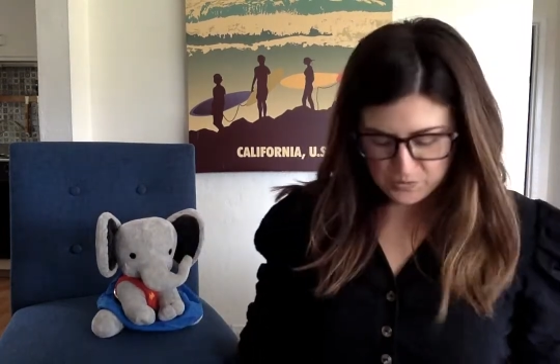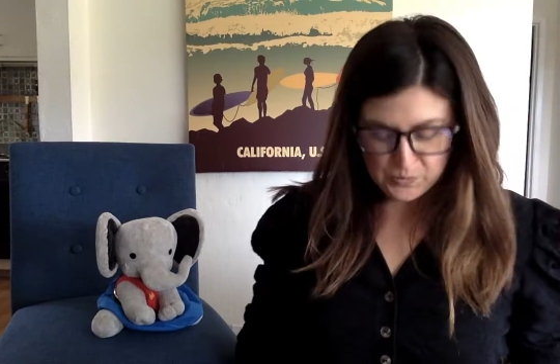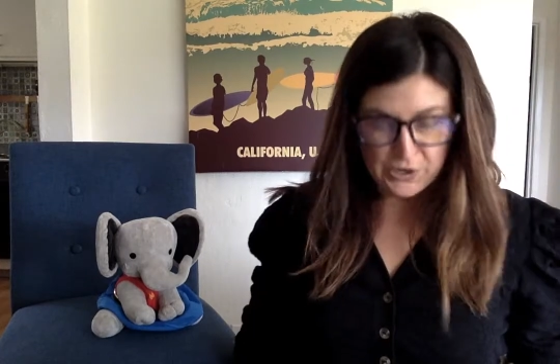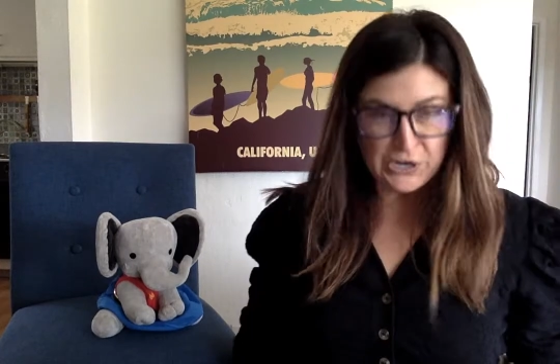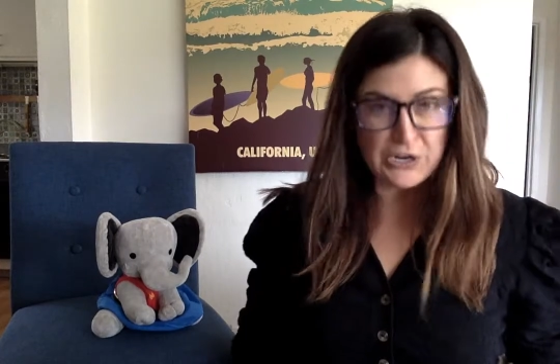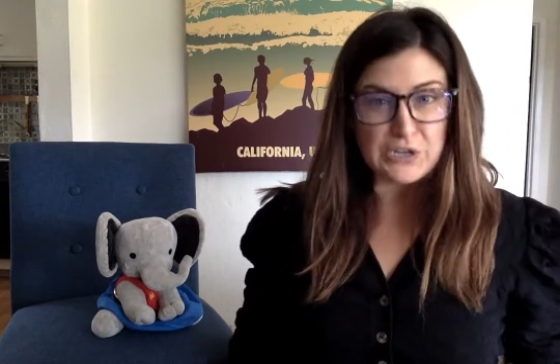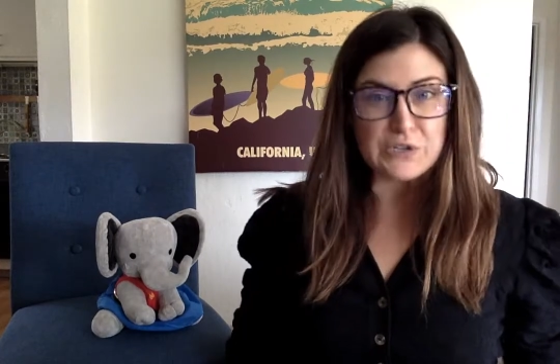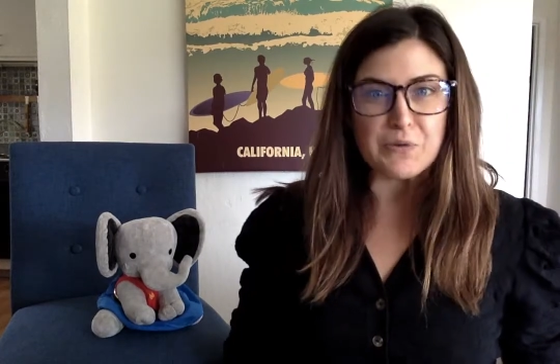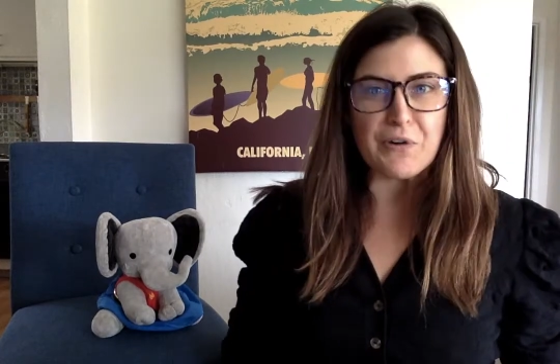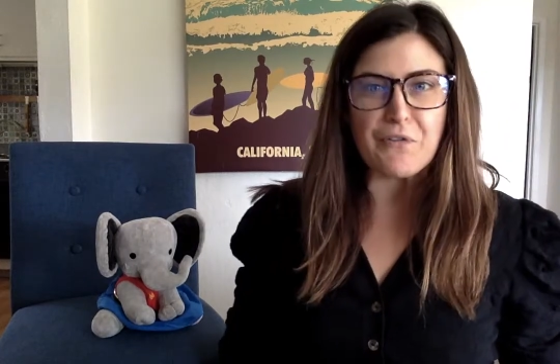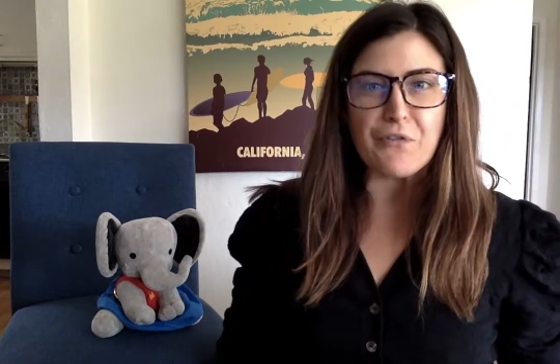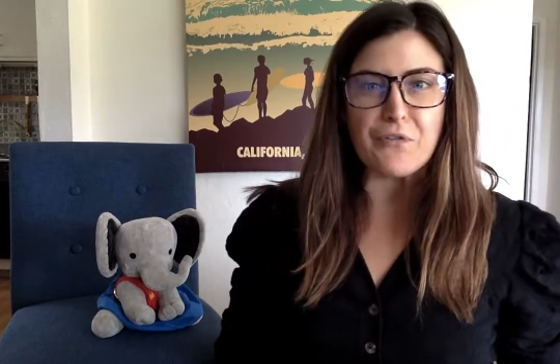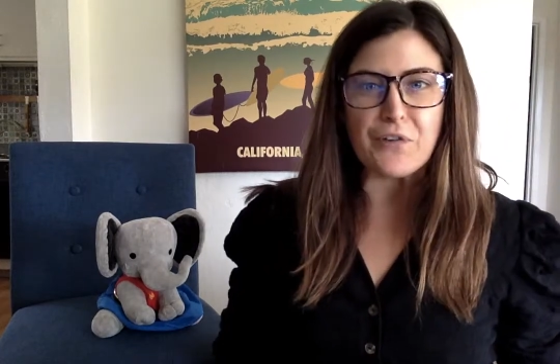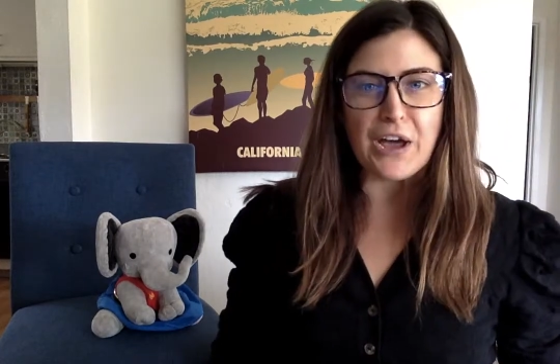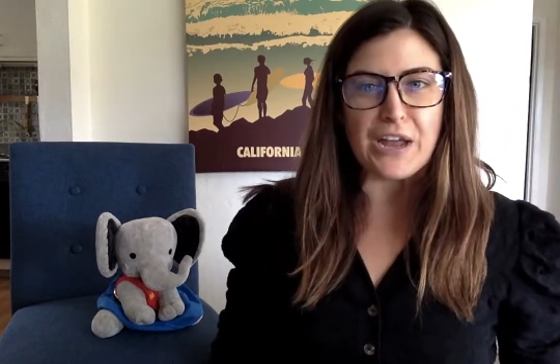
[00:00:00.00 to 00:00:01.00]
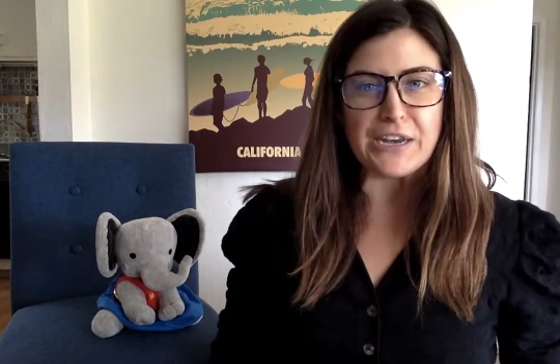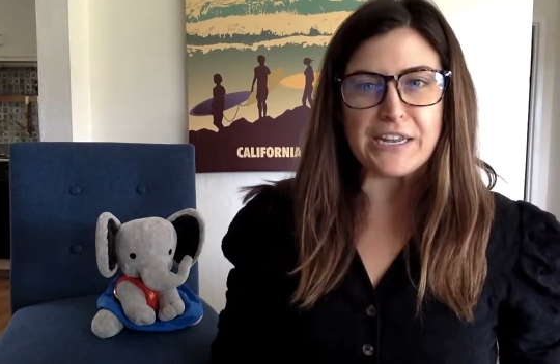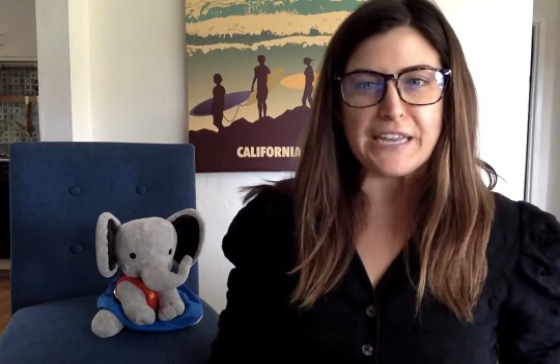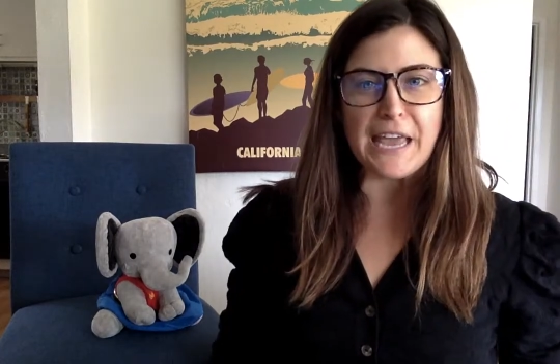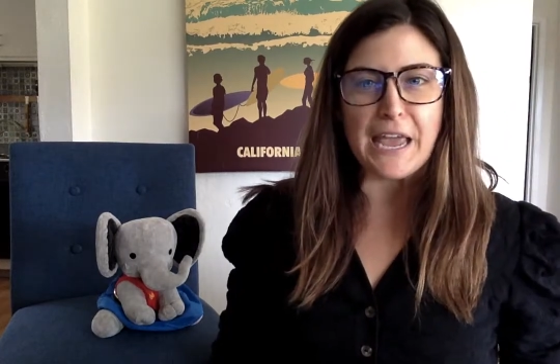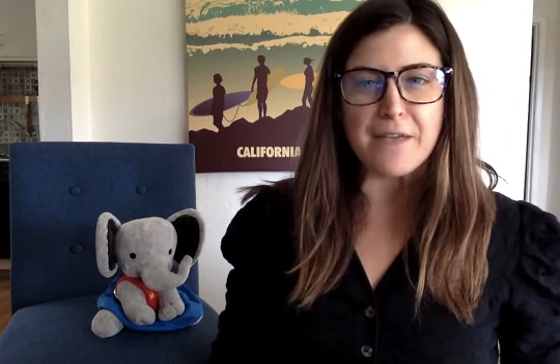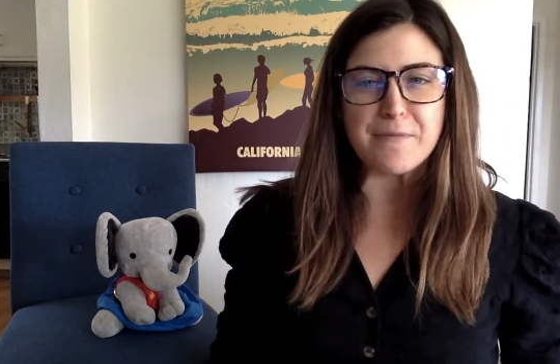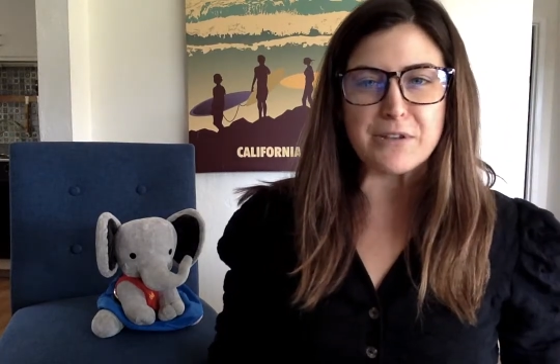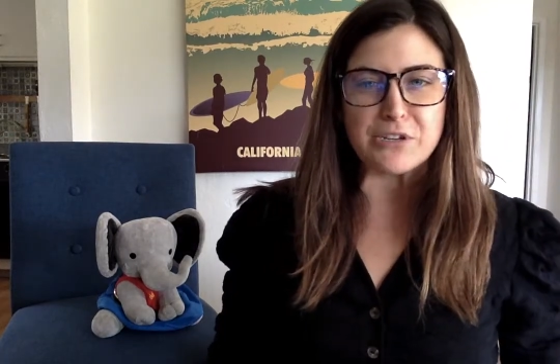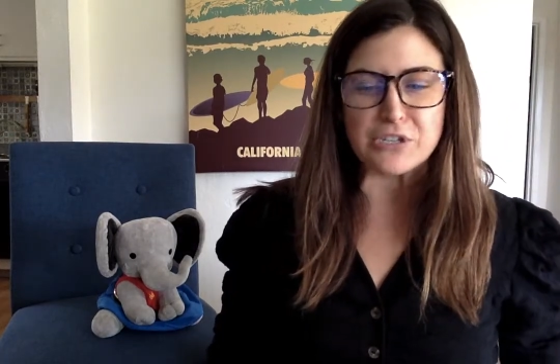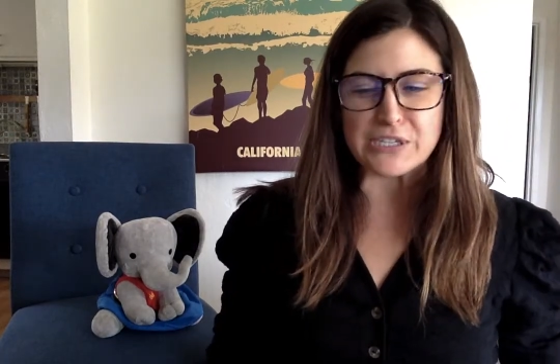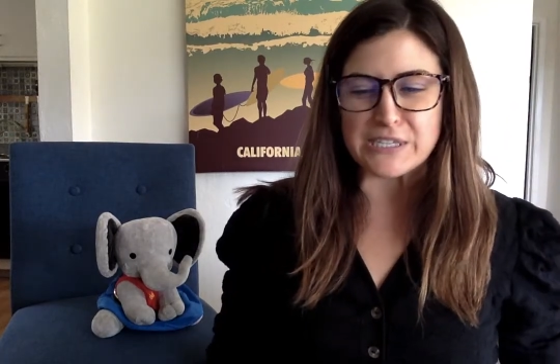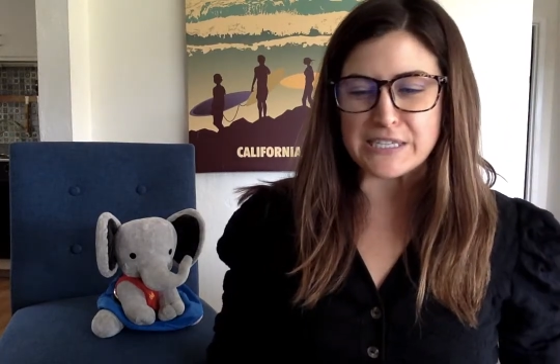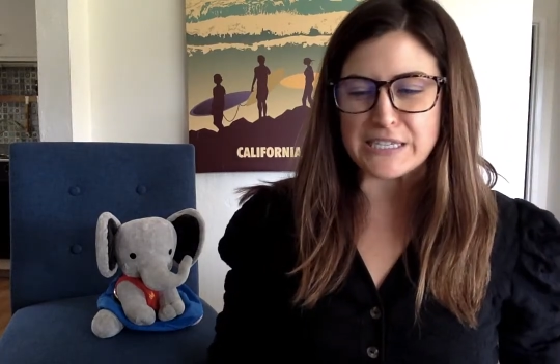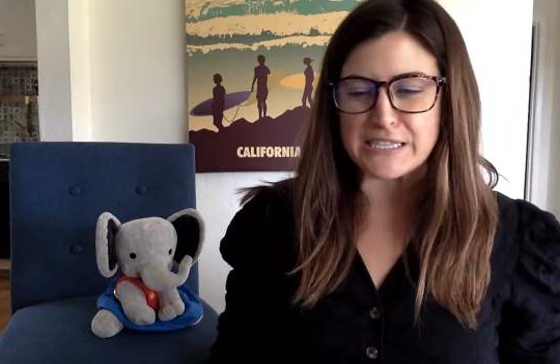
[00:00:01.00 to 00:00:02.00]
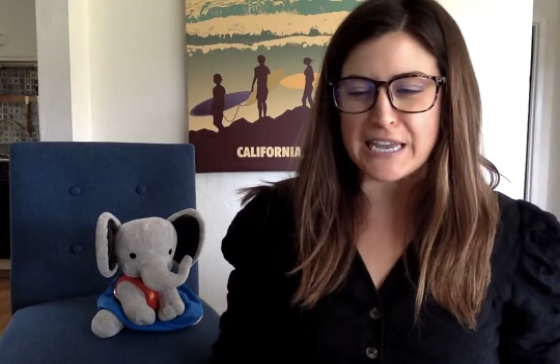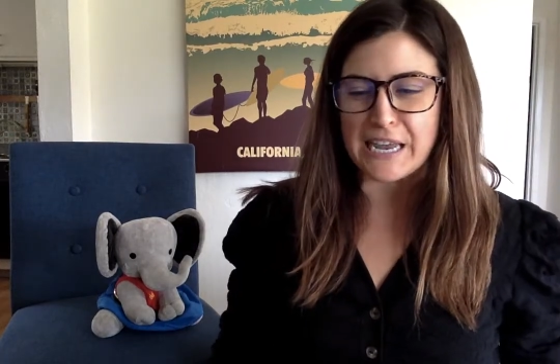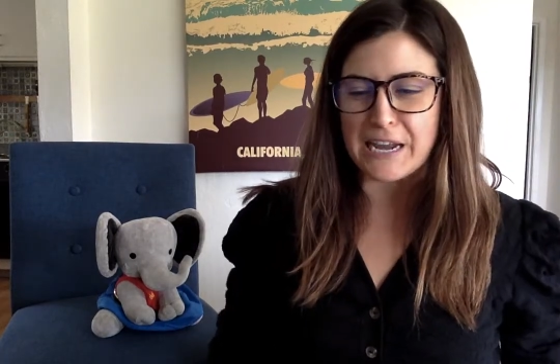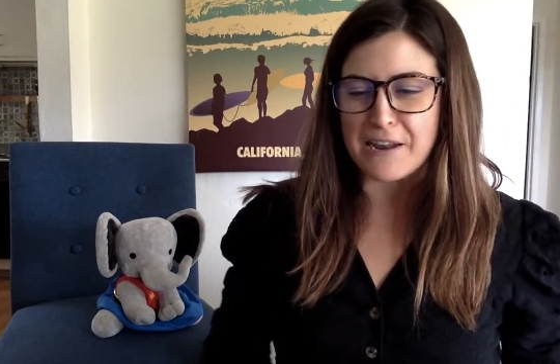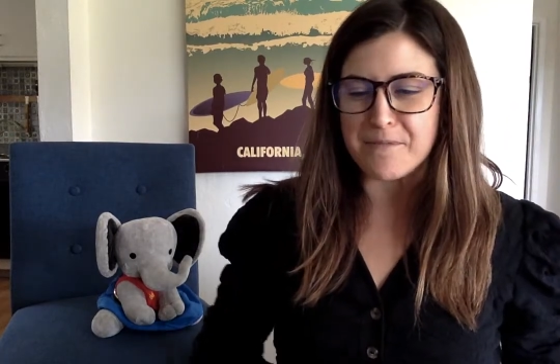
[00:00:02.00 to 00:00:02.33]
We're going to do a fun game in just a second,